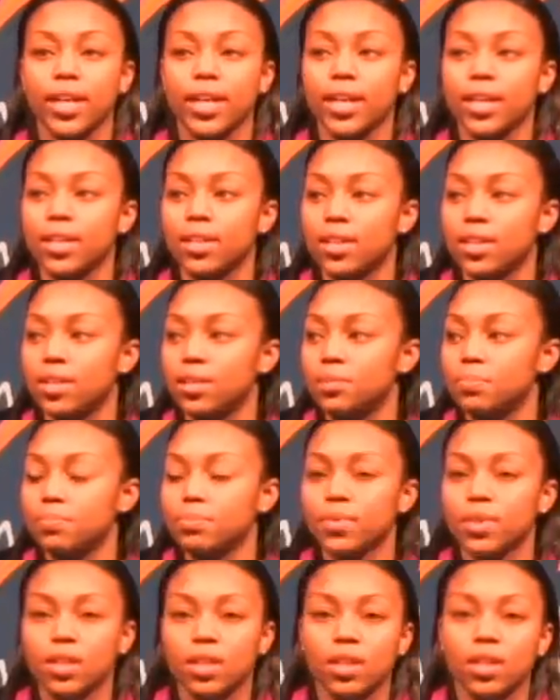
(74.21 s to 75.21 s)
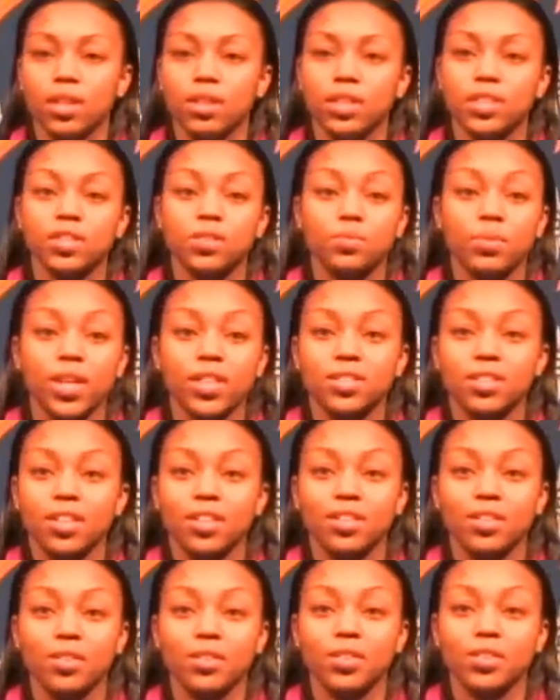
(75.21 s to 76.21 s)
And this is where I
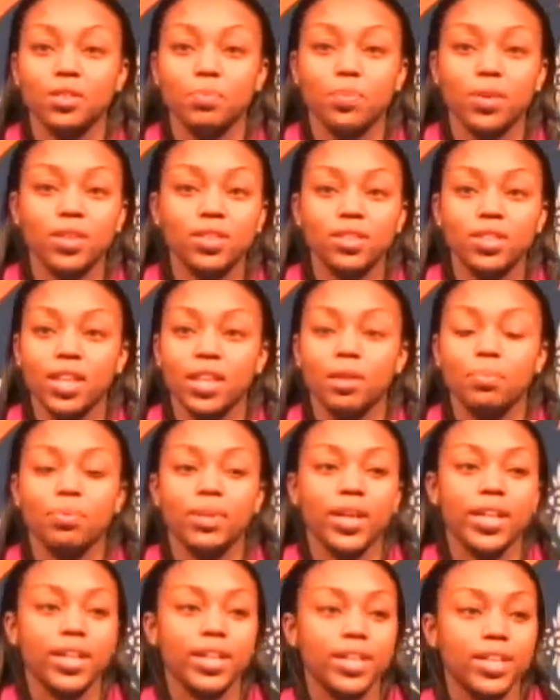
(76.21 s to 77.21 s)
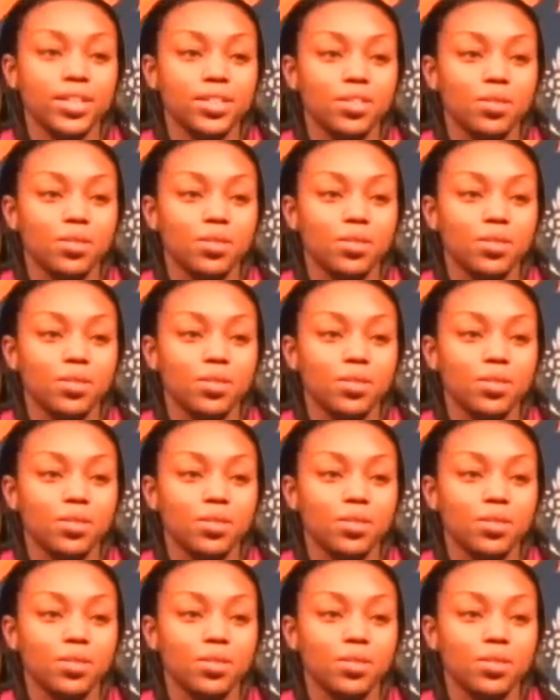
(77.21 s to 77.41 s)
started to grow as a person and a player here,